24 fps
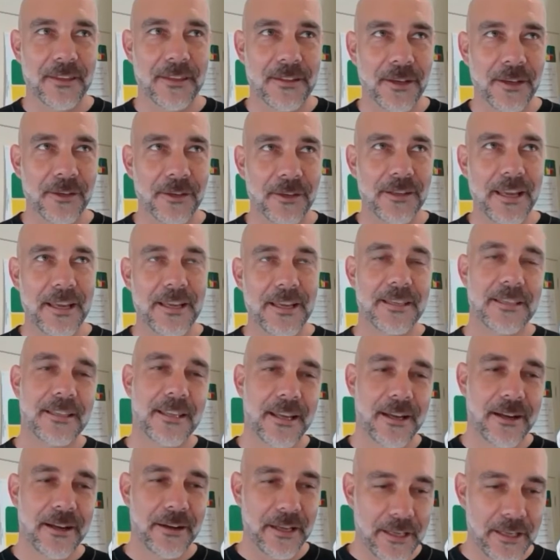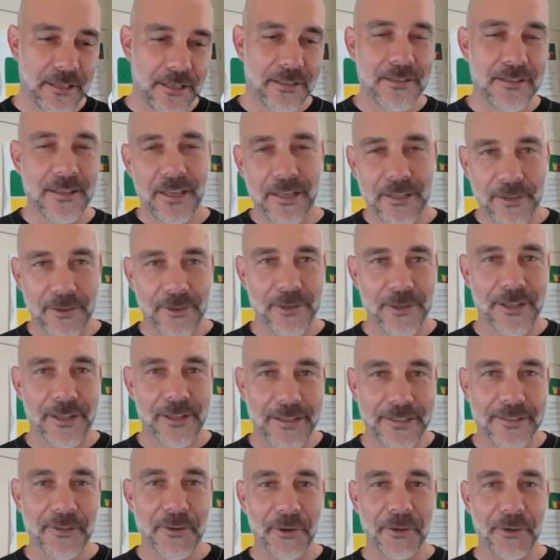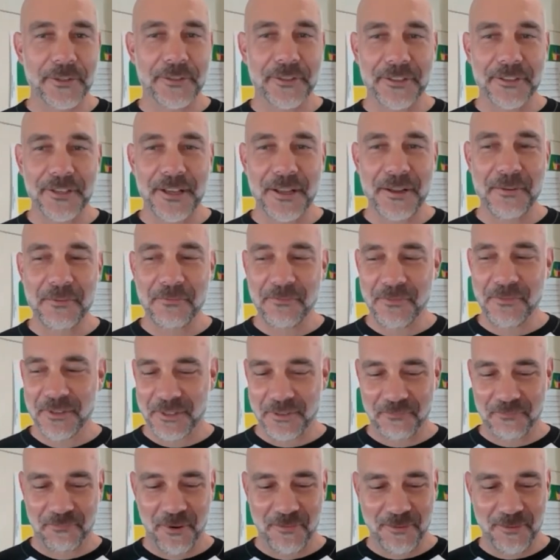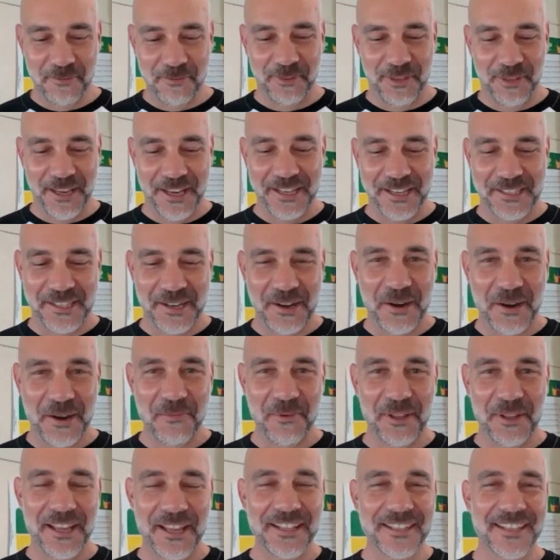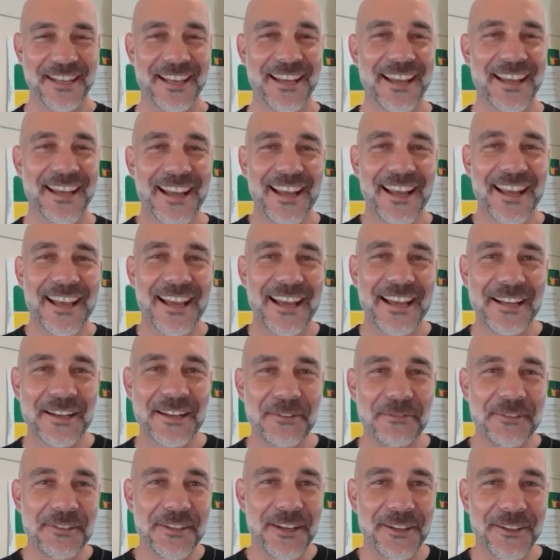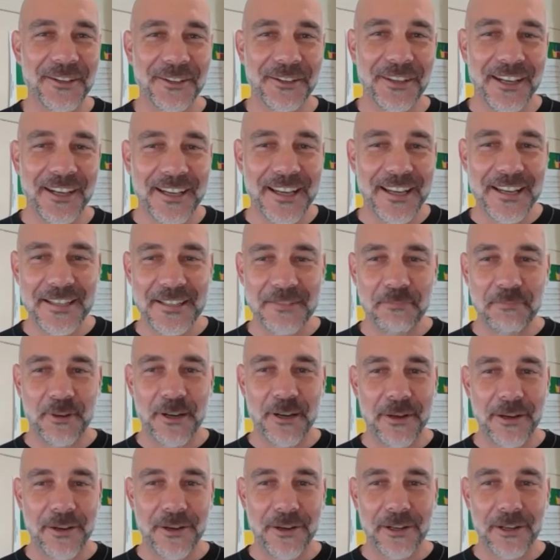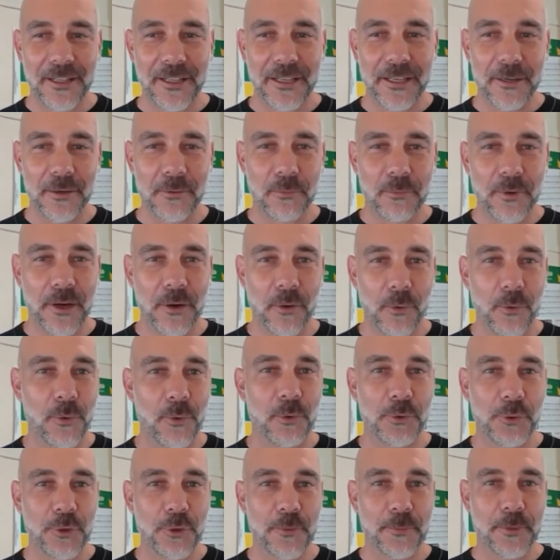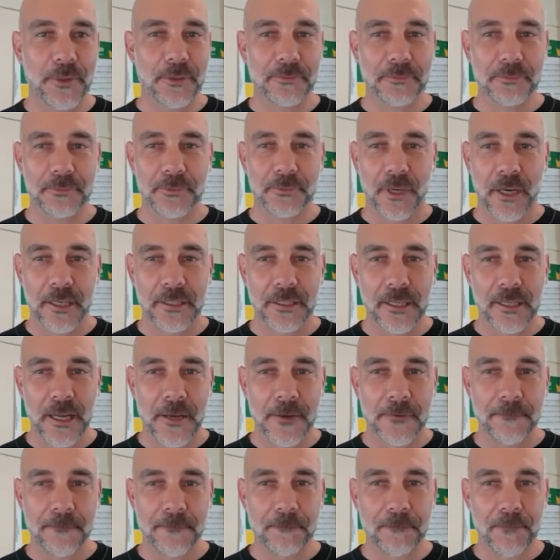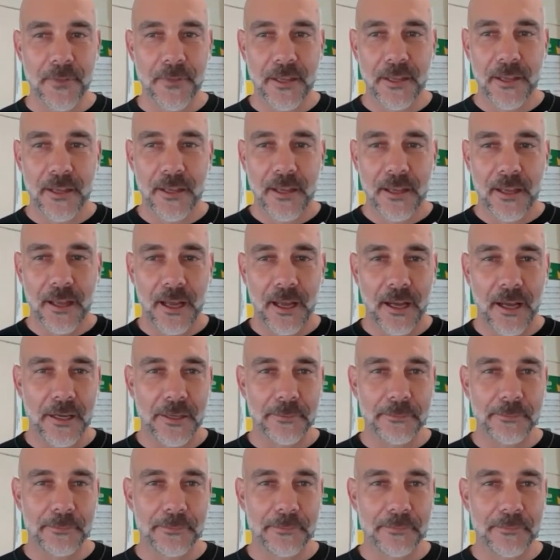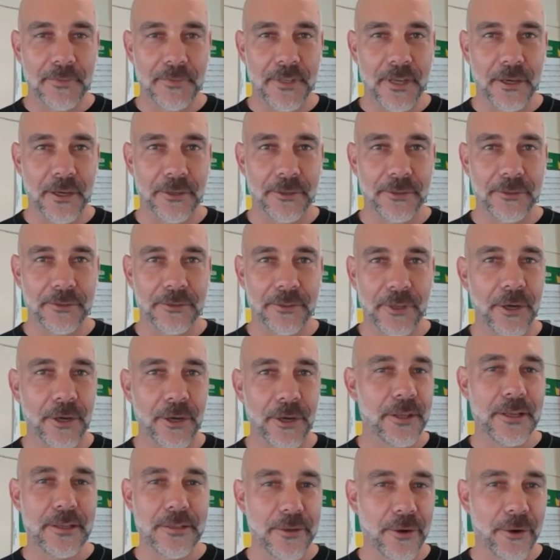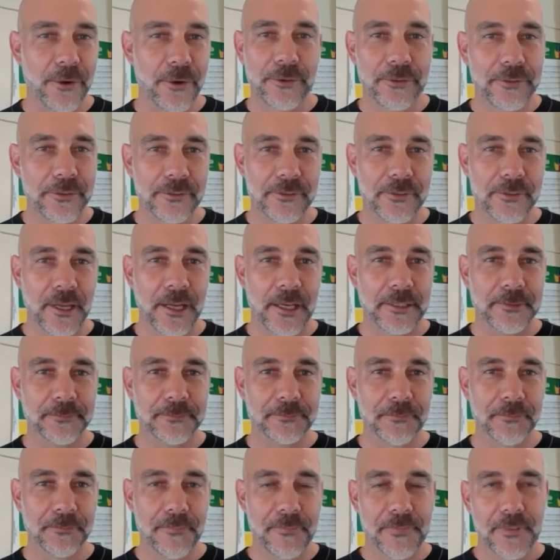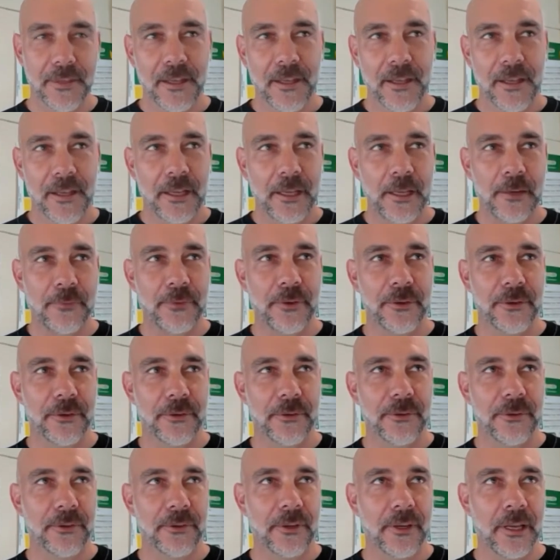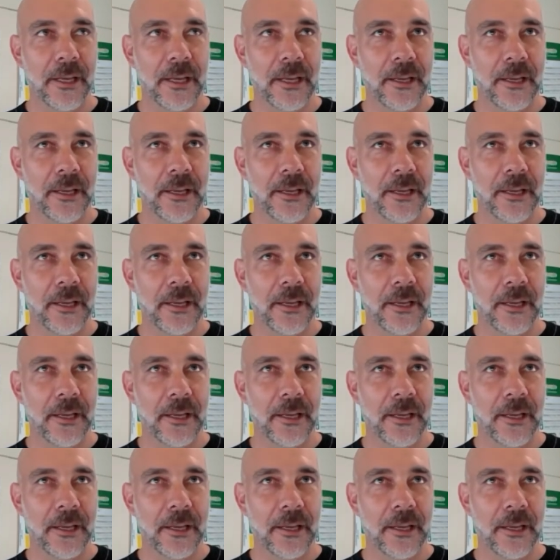So yes, there is, and no, there's not, which is probably a terrible answer. So I guess primarily we're all human, right? So no, there's not. The